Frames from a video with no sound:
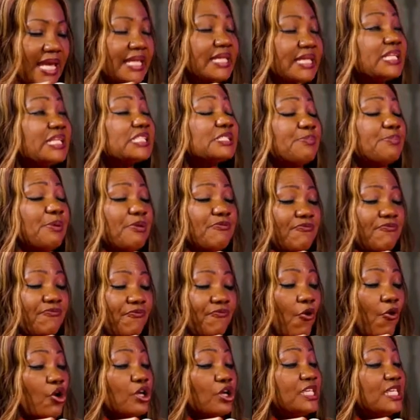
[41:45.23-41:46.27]
and it's been
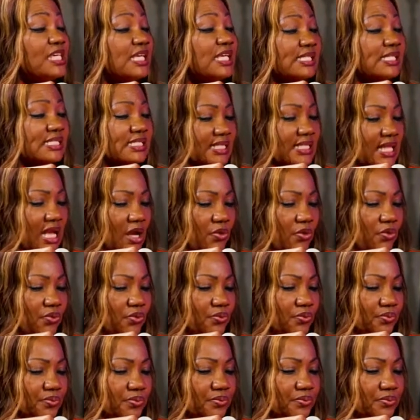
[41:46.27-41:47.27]
four years now.